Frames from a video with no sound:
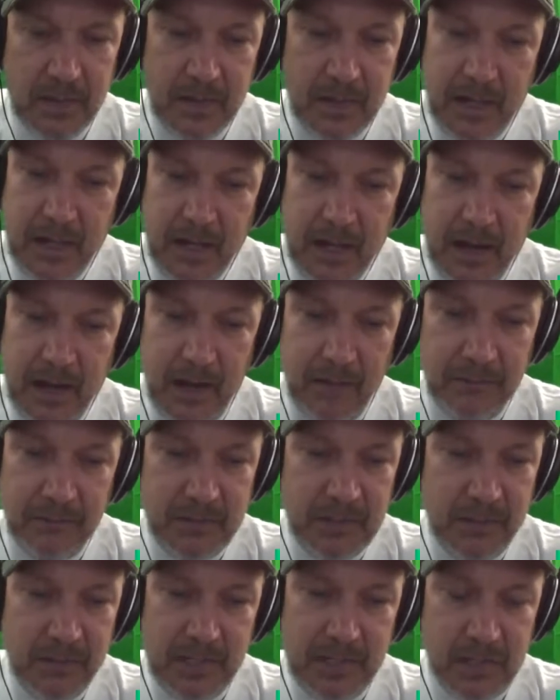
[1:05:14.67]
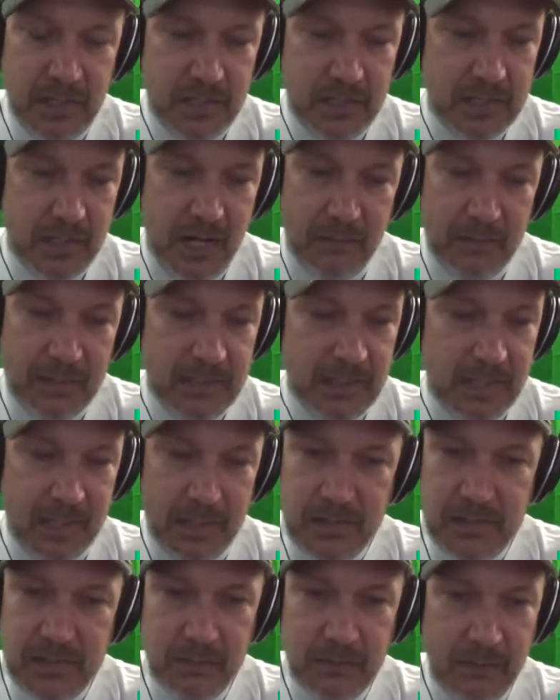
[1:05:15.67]
to me, it's just common sense,
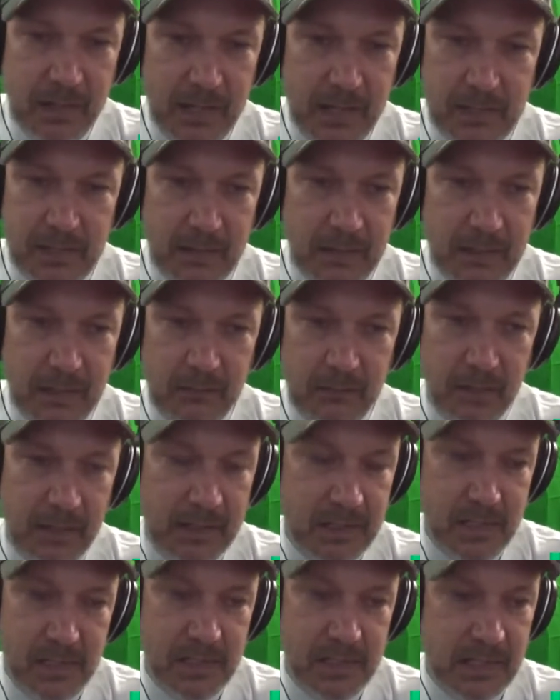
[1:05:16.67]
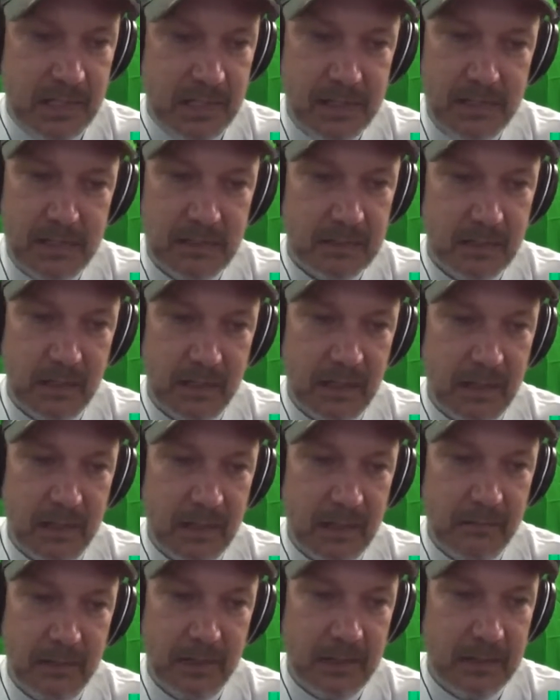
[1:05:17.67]
basically. It really just is. I
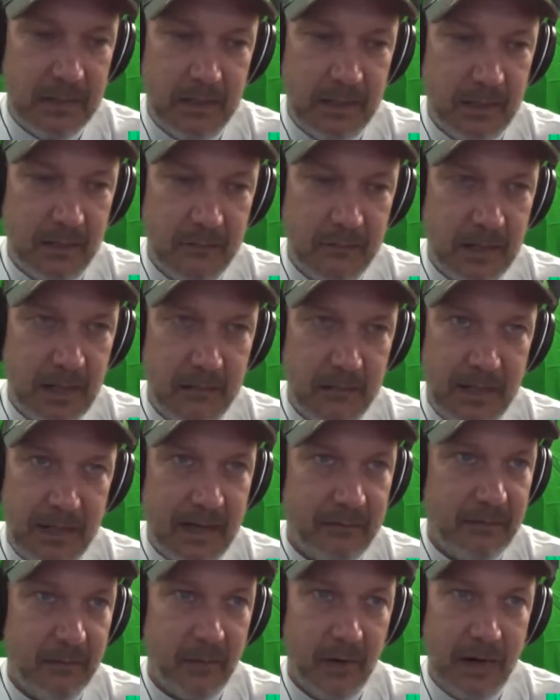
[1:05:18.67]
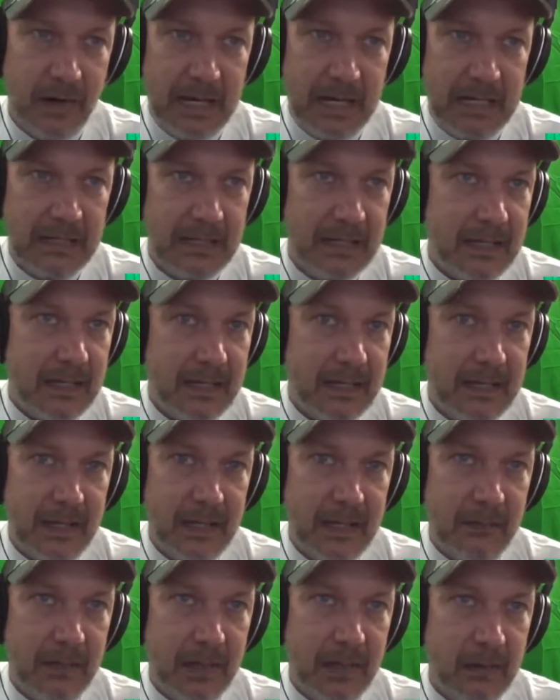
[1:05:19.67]
mean, if you have half a brain,
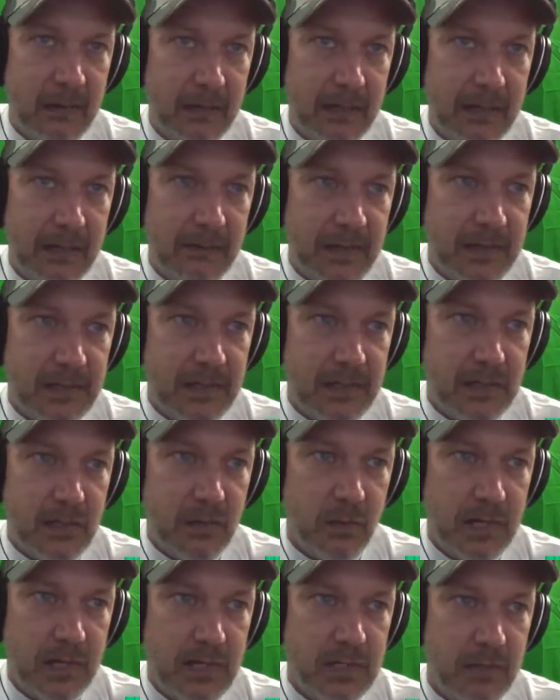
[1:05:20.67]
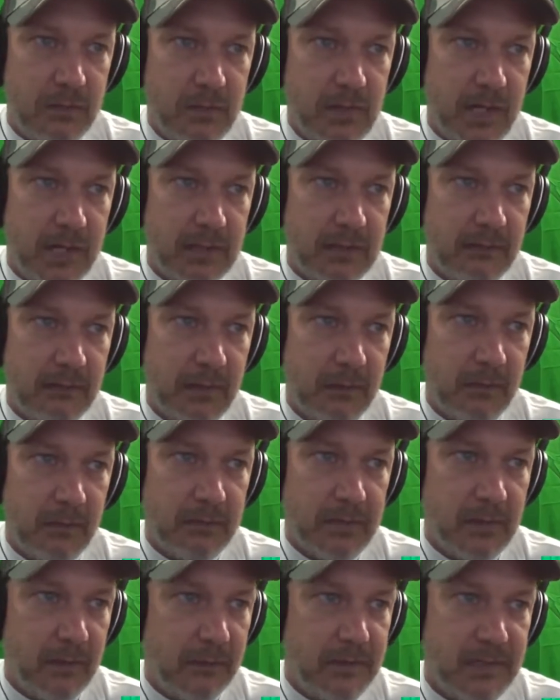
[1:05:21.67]
anybody looking at that situation objectively,
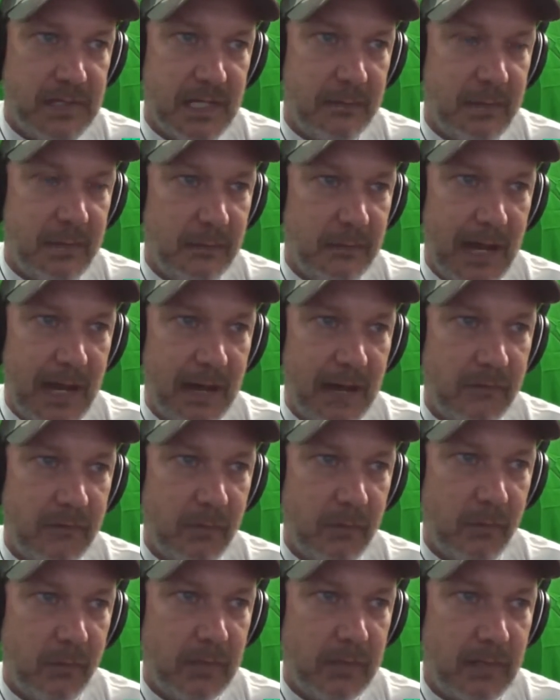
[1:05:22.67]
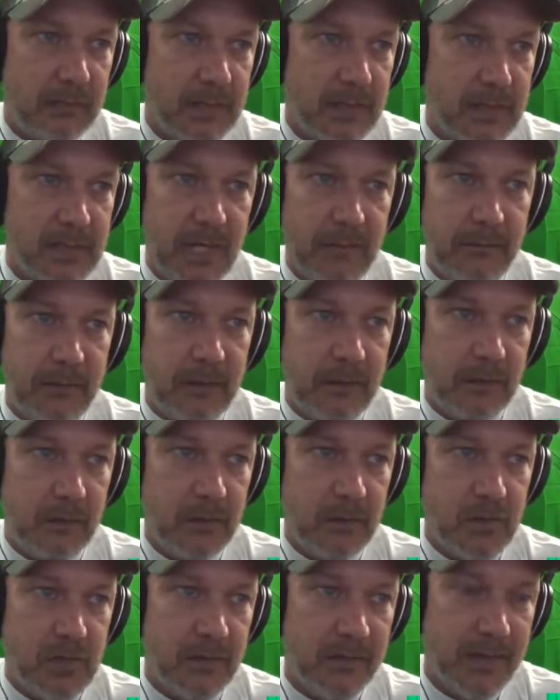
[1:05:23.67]
stepping back from it would come to the same
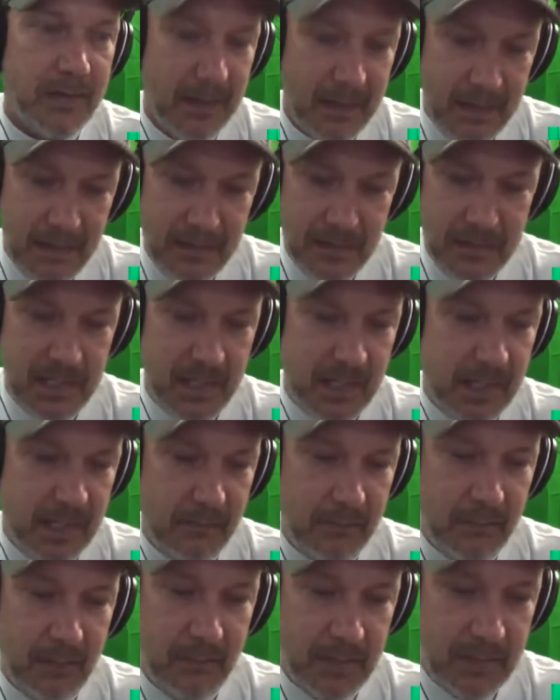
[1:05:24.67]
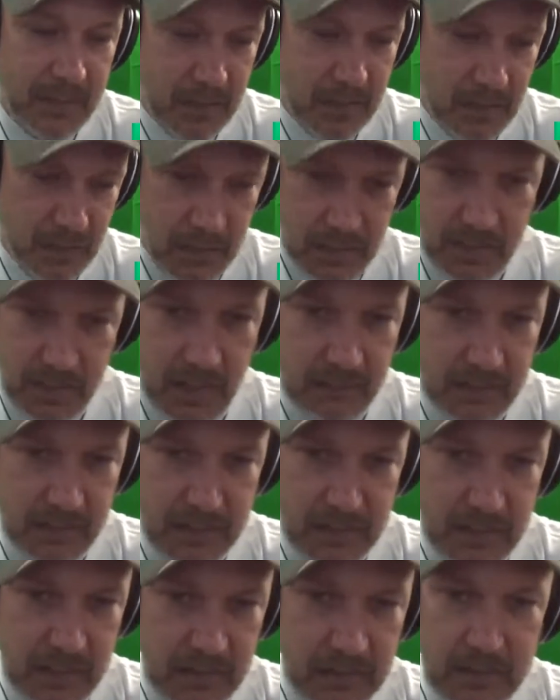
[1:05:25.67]
conclusion. The Second Amendment is just common
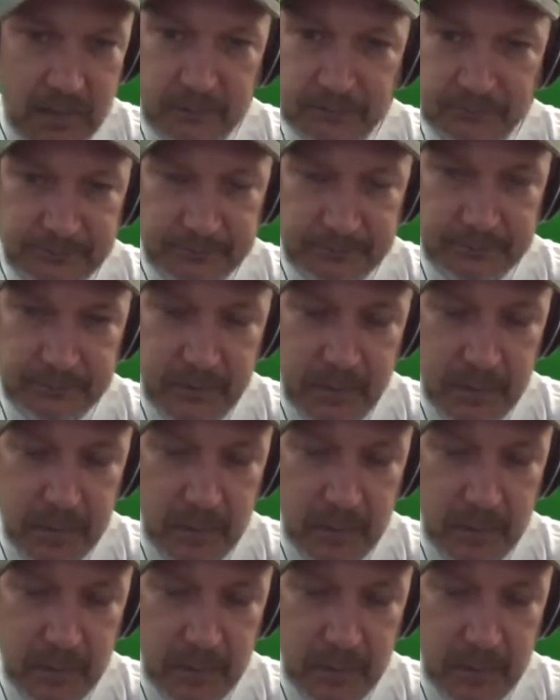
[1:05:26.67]
sense. So,